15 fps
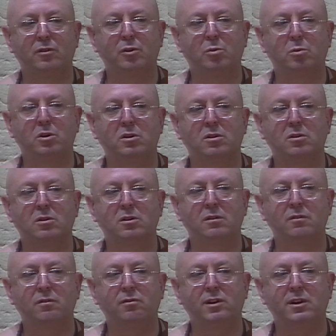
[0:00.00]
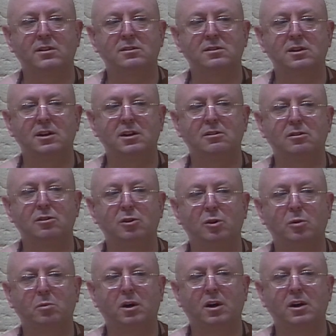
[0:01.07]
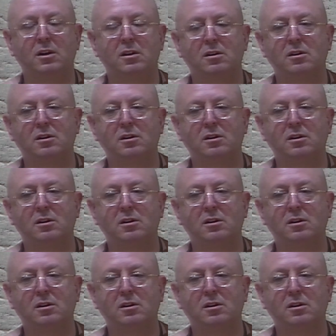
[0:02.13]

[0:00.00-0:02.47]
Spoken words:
the world can fit into your mind.